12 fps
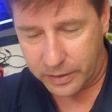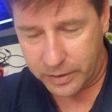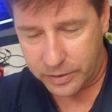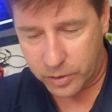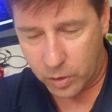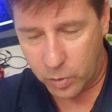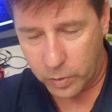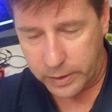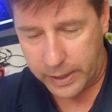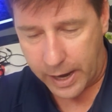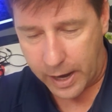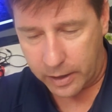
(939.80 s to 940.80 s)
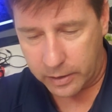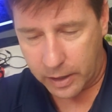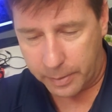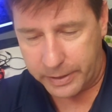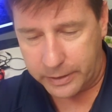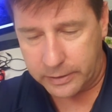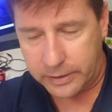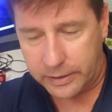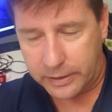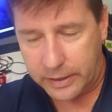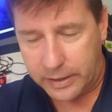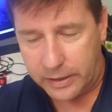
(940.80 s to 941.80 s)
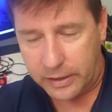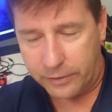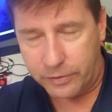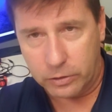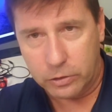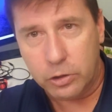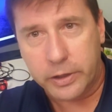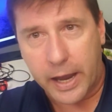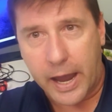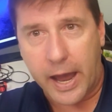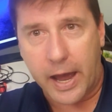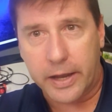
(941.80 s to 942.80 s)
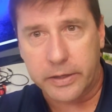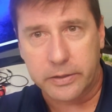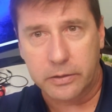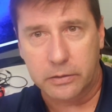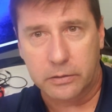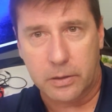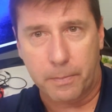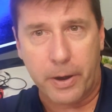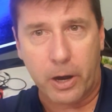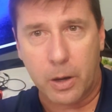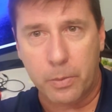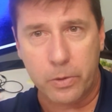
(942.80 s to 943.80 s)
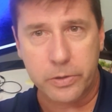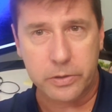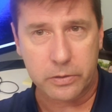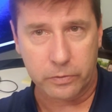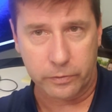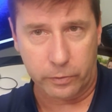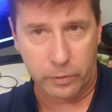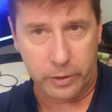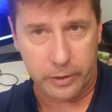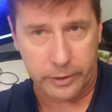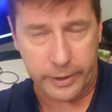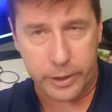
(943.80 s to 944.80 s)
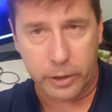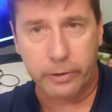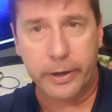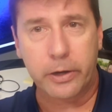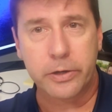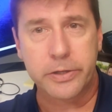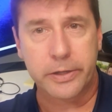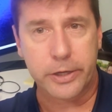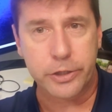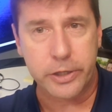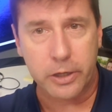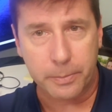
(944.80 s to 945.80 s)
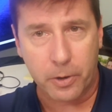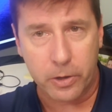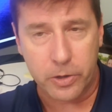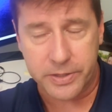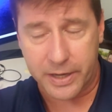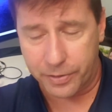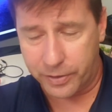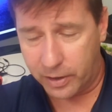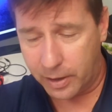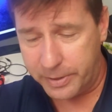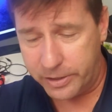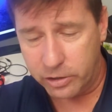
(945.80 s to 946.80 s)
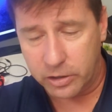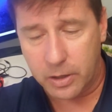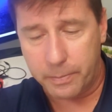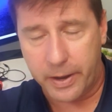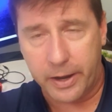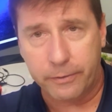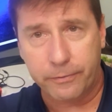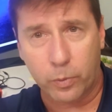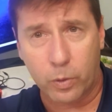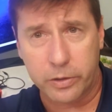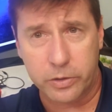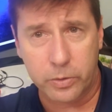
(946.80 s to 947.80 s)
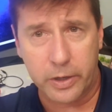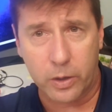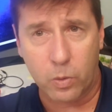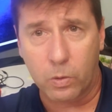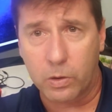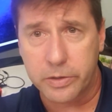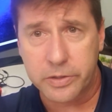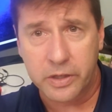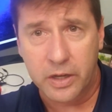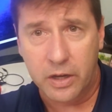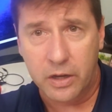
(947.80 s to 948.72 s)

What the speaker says: So yeah, I mean, if you look at comparables for the integrators and the engineering partners out there, I mean, you're going to pay for a 2-day course